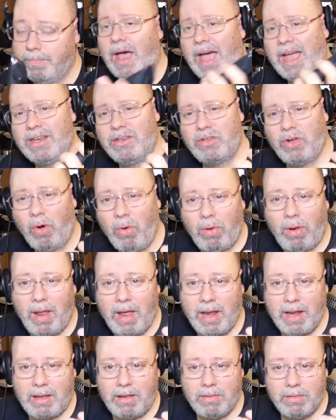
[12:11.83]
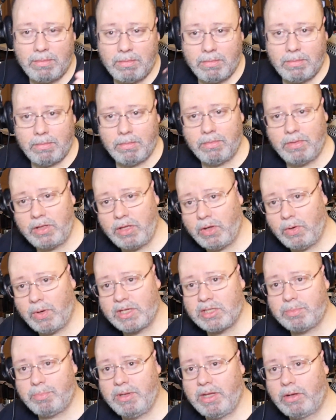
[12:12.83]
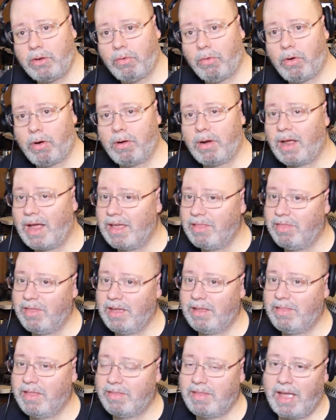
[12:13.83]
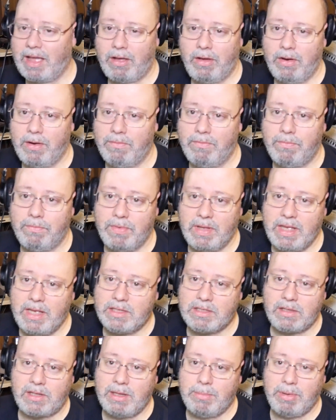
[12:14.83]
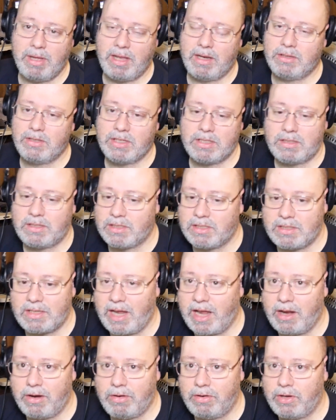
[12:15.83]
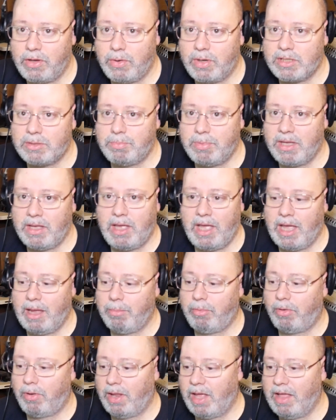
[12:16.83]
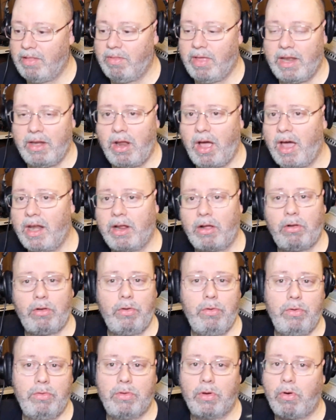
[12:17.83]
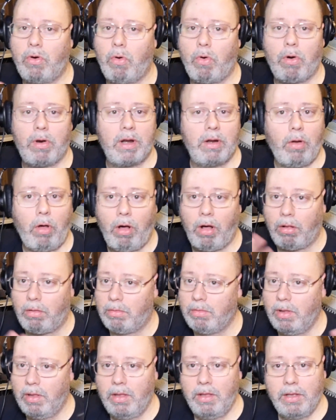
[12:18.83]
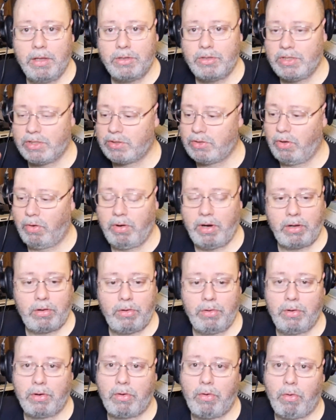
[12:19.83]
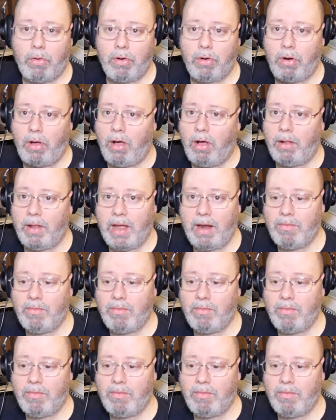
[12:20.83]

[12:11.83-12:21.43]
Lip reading: I don't like the USB cord. I think that could have easily been just a standard USB cable, and they not include the cord at all. Just don't include a cord at all.